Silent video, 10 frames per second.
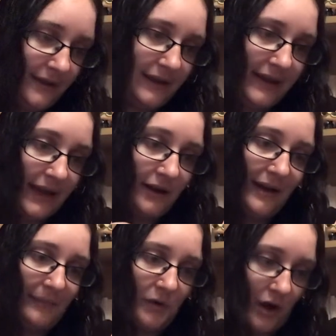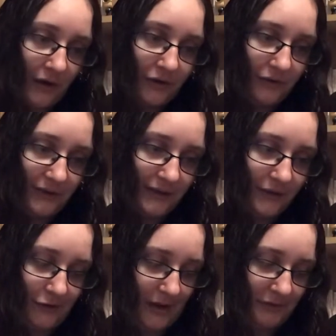And again, I am not
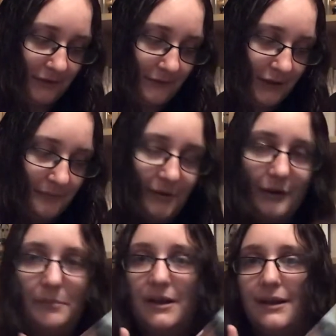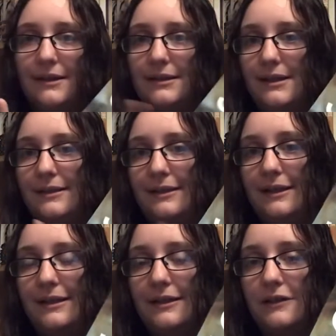going to read the synopsis for this book
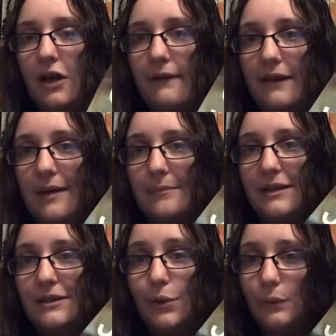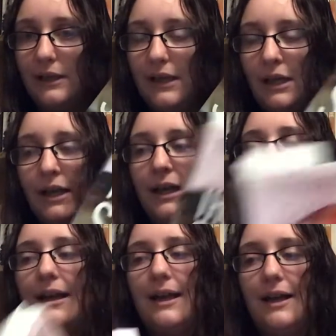because this is Off Campus
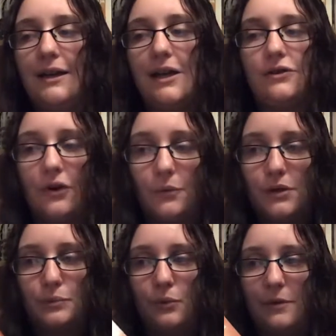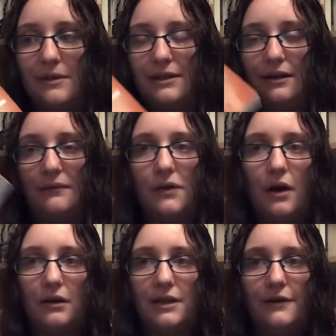3, and I don't want to spoil
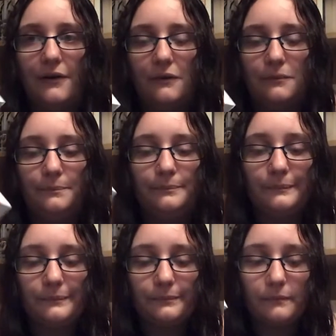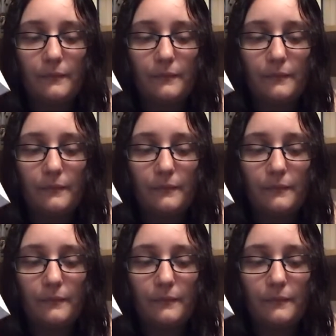myself. All I know